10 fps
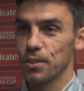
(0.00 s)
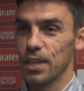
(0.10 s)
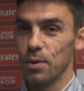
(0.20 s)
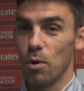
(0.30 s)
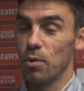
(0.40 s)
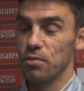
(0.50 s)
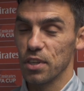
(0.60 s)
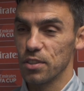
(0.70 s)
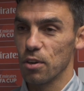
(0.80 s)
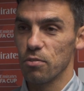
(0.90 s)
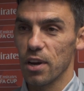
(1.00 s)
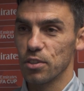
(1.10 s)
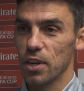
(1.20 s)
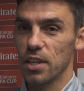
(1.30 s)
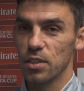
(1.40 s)
see what we've seen so far in
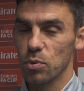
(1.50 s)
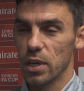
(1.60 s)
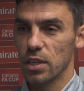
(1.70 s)
training this week,